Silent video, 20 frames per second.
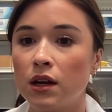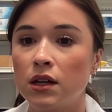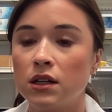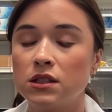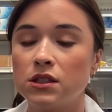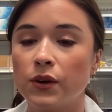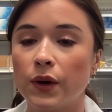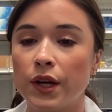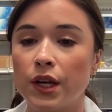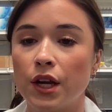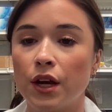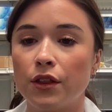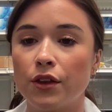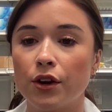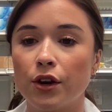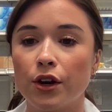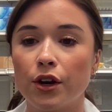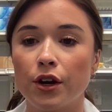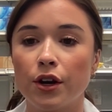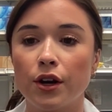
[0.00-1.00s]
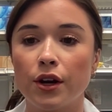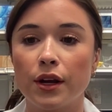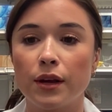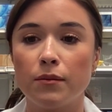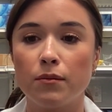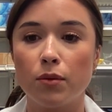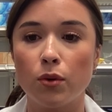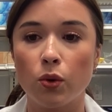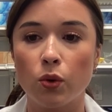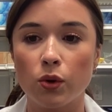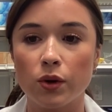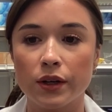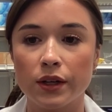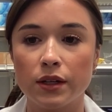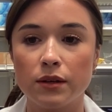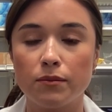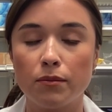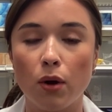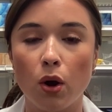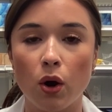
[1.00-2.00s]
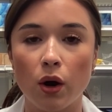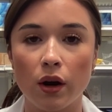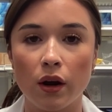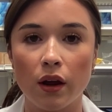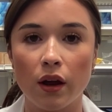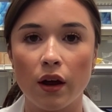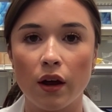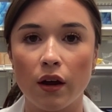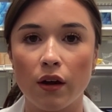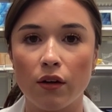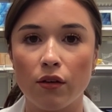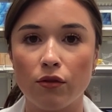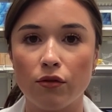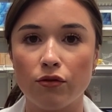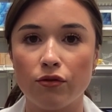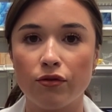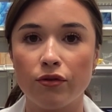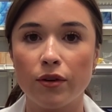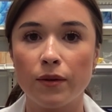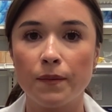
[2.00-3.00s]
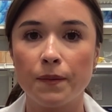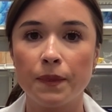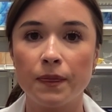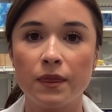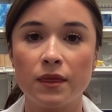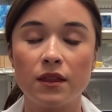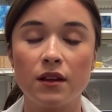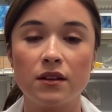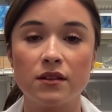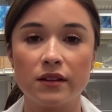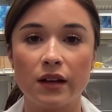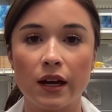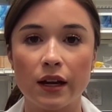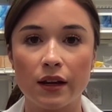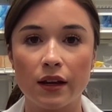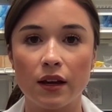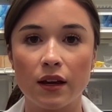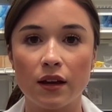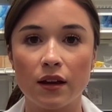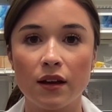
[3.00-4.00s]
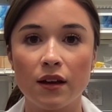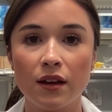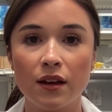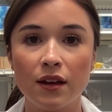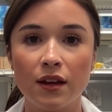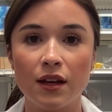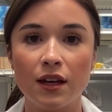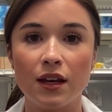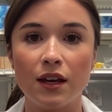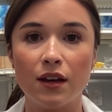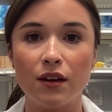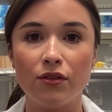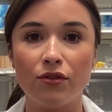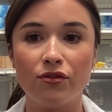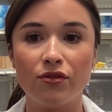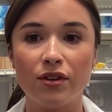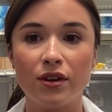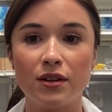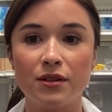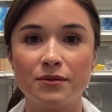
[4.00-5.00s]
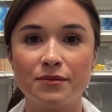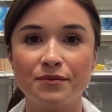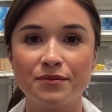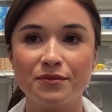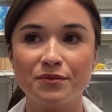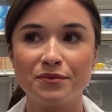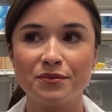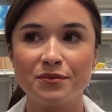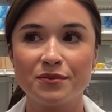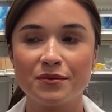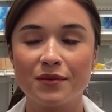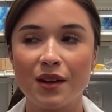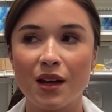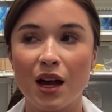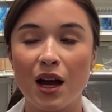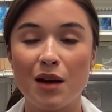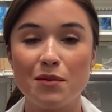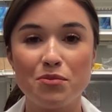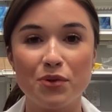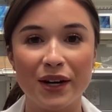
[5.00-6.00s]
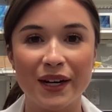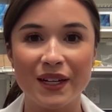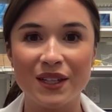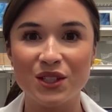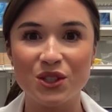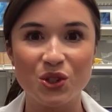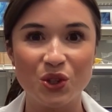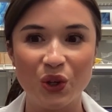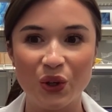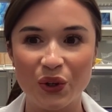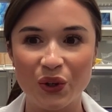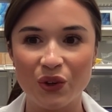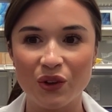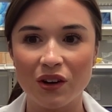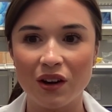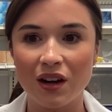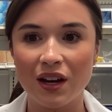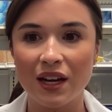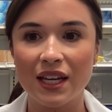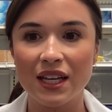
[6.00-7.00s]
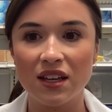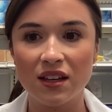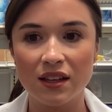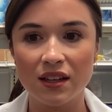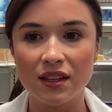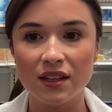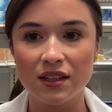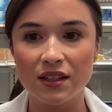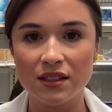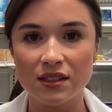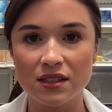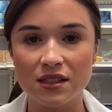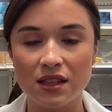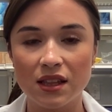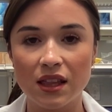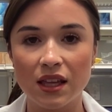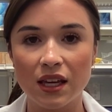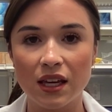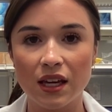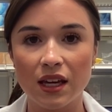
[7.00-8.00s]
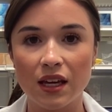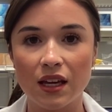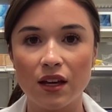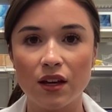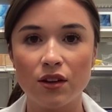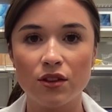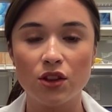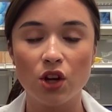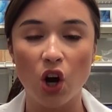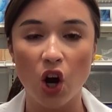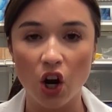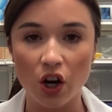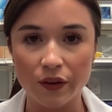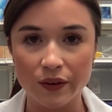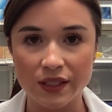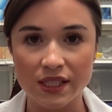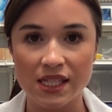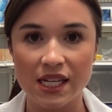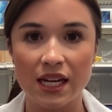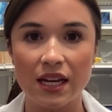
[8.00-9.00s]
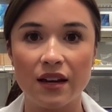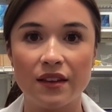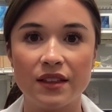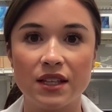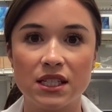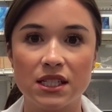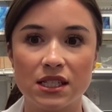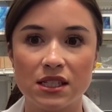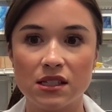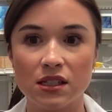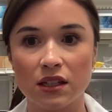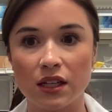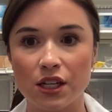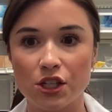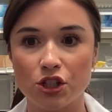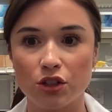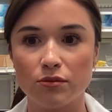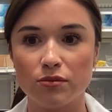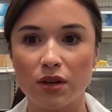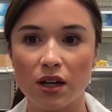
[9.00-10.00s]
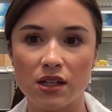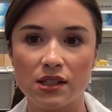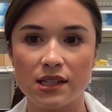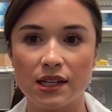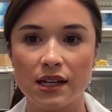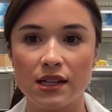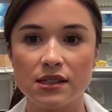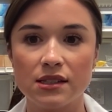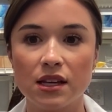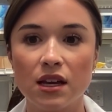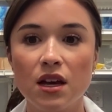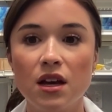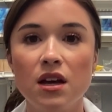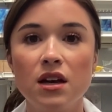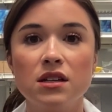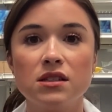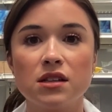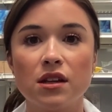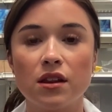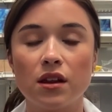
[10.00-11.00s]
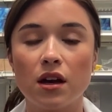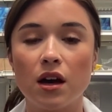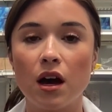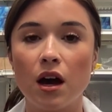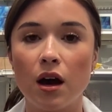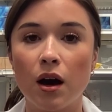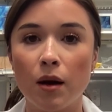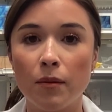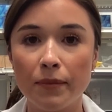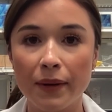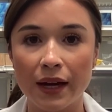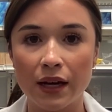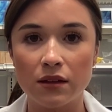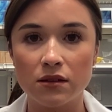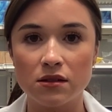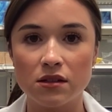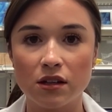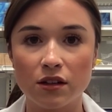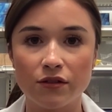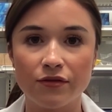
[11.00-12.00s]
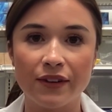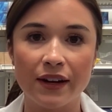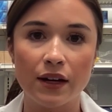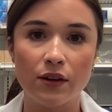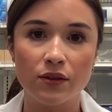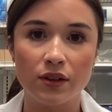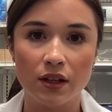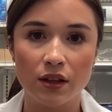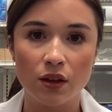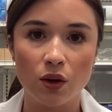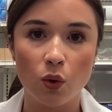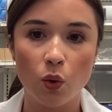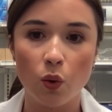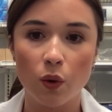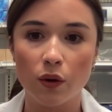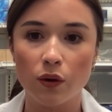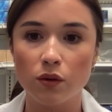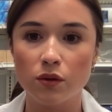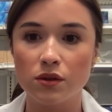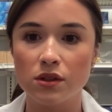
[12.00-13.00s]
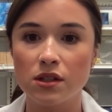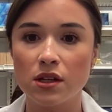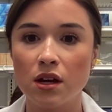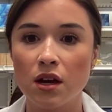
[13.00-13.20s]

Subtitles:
So another important part of deciding if a brand is good or not is the harvesting and the distillation process. So the compounds that are found in the oils